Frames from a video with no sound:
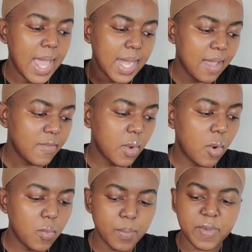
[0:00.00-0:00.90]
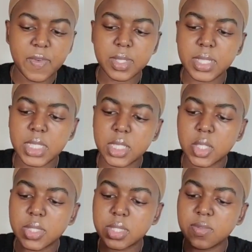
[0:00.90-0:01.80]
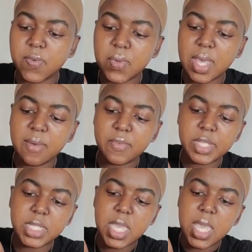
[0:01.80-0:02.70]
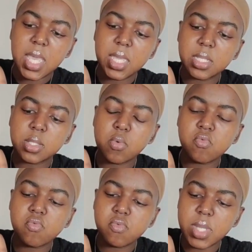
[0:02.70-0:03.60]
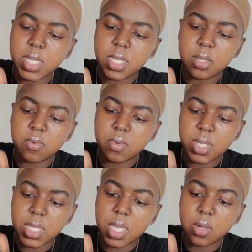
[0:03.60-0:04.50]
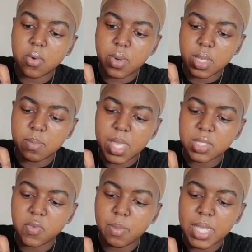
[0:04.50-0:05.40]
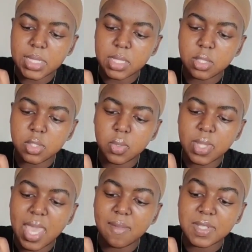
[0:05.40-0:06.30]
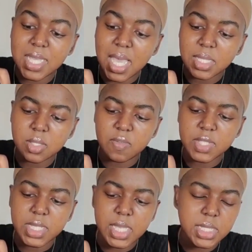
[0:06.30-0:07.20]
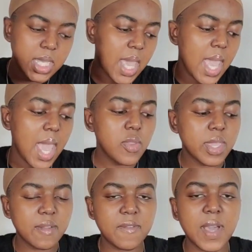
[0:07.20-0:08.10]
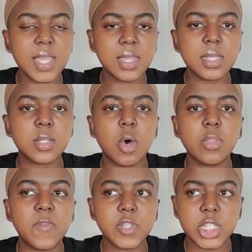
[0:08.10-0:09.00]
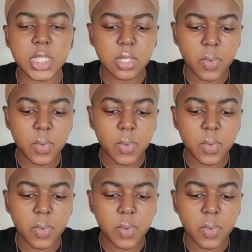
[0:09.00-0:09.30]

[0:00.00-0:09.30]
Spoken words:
I love the All Woman foundation because it's full coverage. It is really a great match for my skin tone. They have tons of shades, and you can find this on the S.H.E